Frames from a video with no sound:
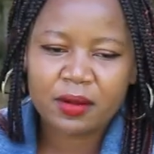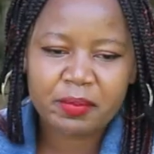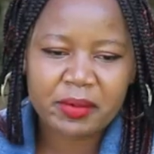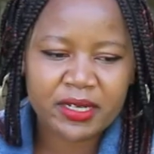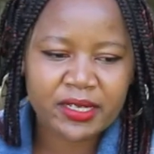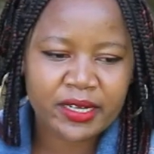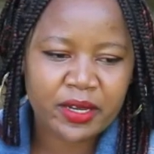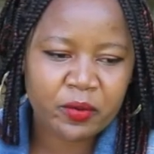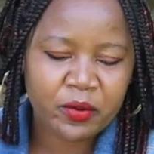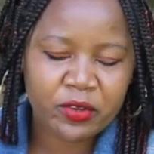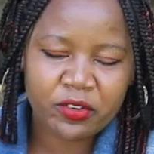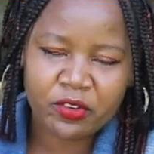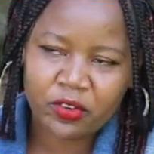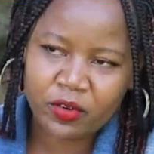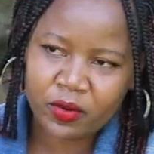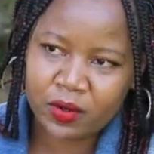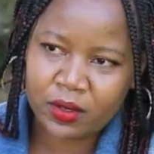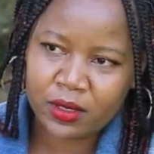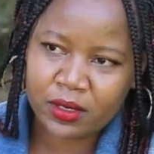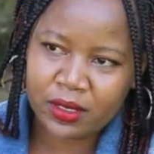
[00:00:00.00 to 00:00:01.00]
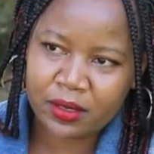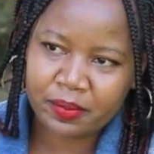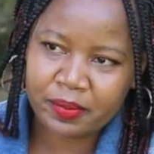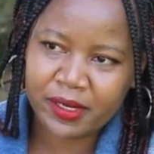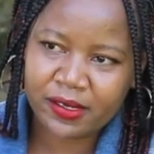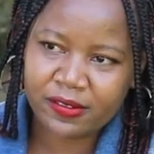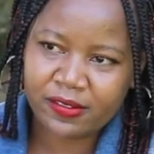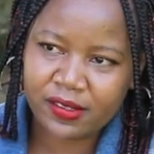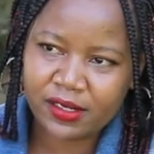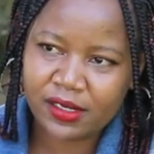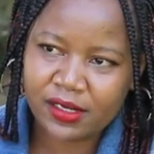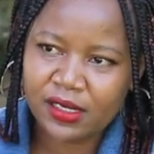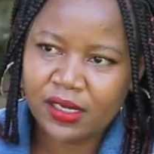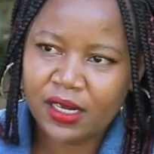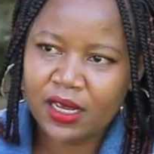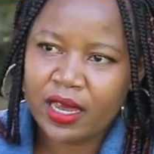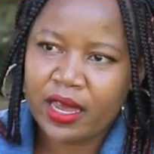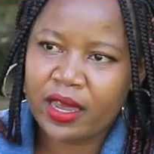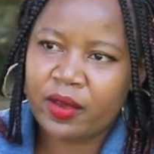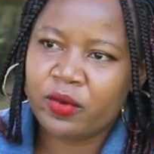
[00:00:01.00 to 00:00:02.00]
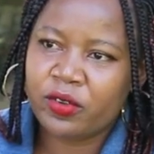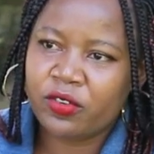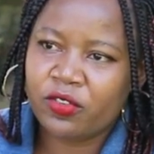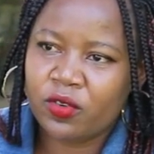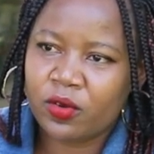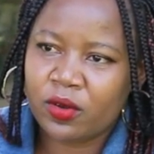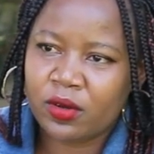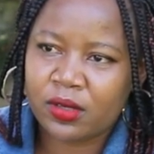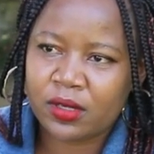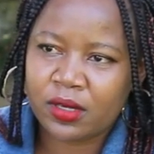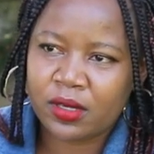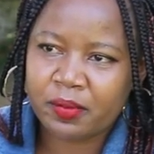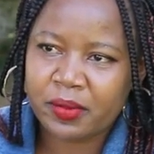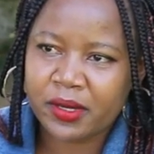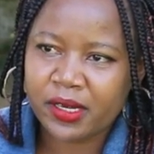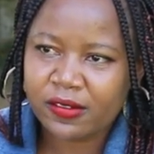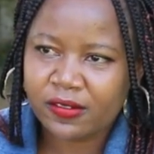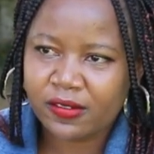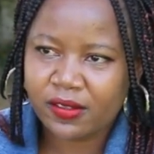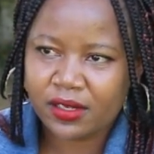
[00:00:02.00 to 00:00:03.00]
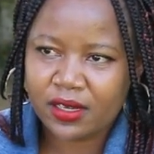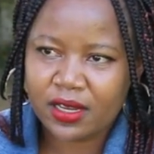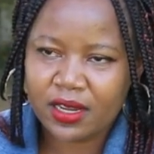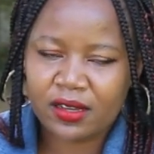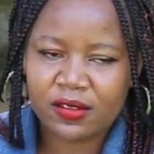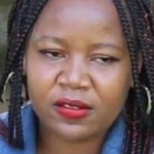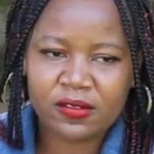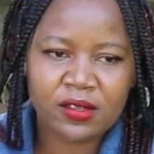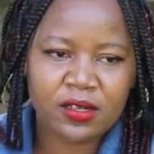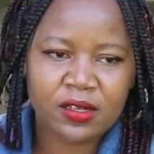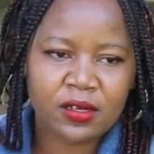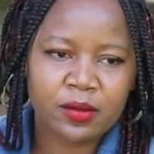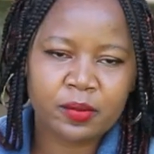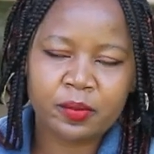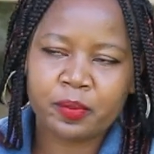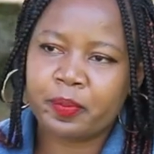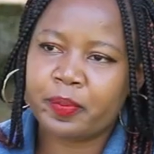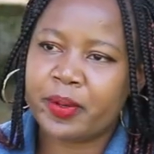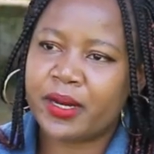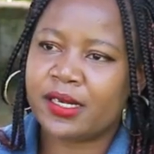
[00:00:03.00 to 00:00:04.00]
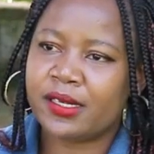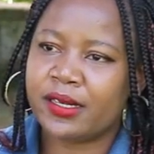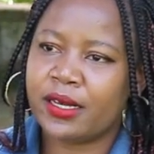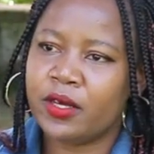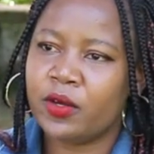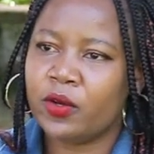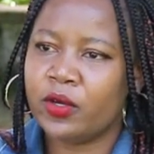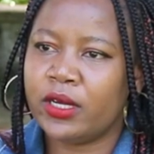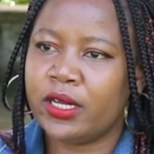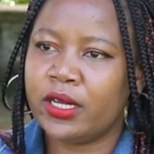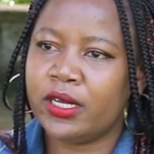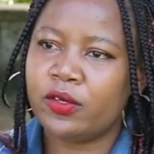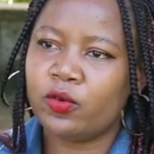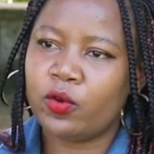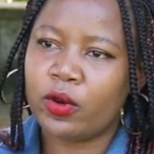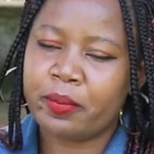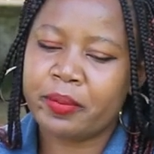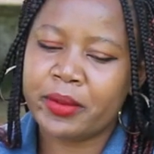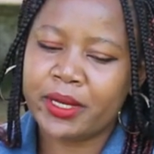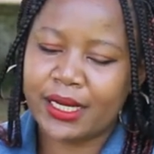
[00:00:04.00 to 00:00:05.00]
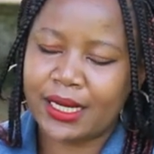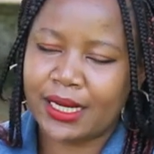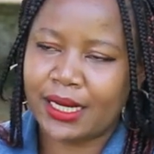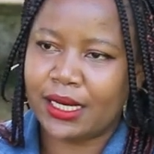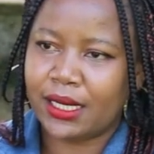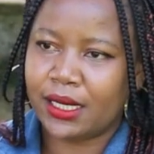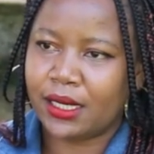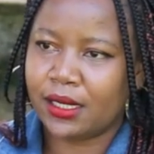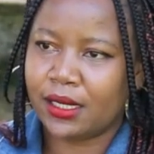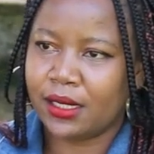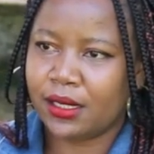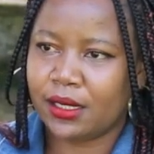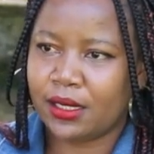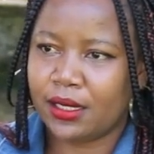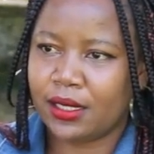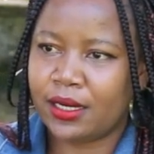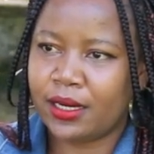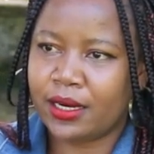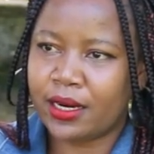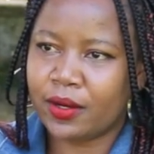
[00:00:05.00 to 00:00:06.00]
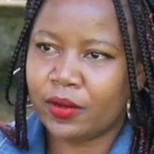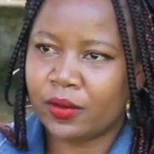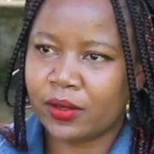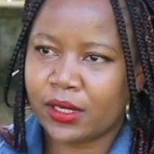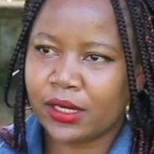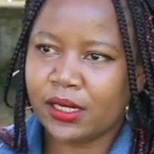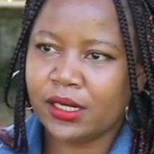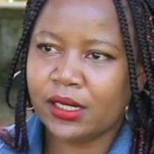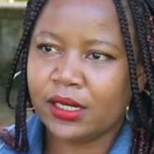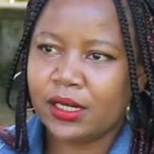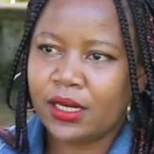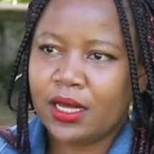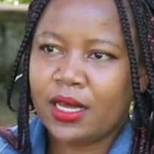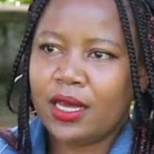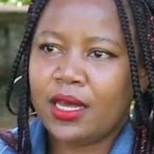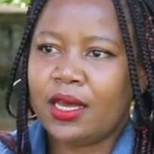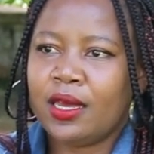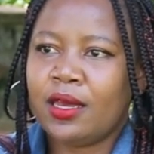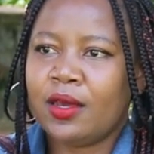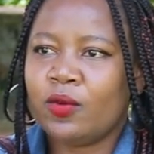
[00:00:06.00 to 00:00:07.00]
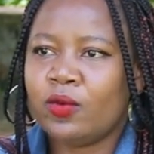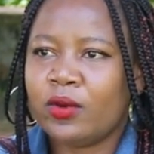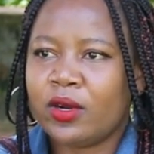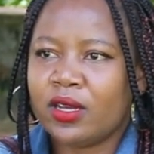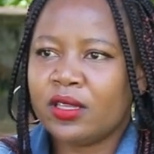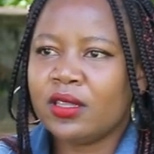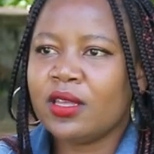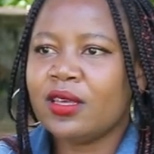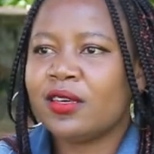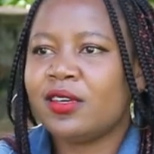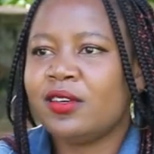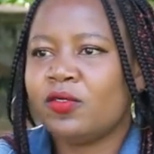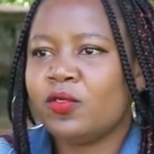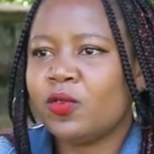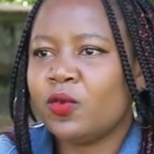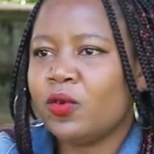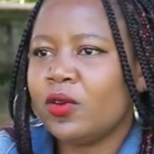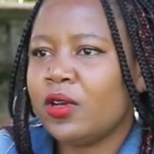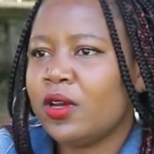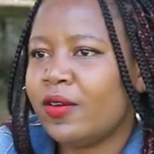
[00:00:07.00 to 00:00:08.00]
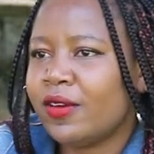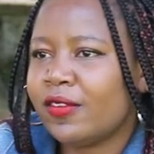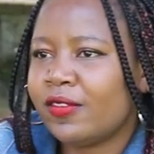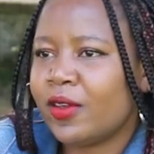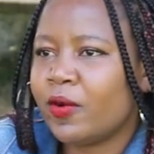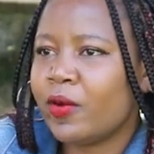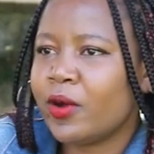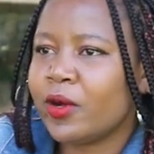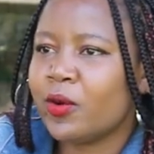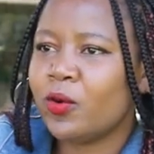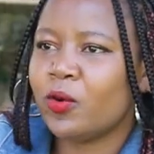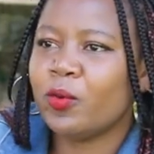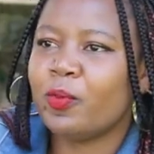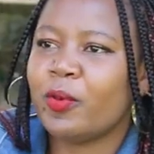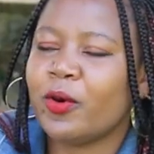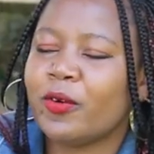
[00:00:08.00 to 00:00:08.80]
But I wish you all the best. Yeah. I wish you all the best. Yeah. As in mpate hiyo inaitwa middle ground. Una kizungu ya wase wa group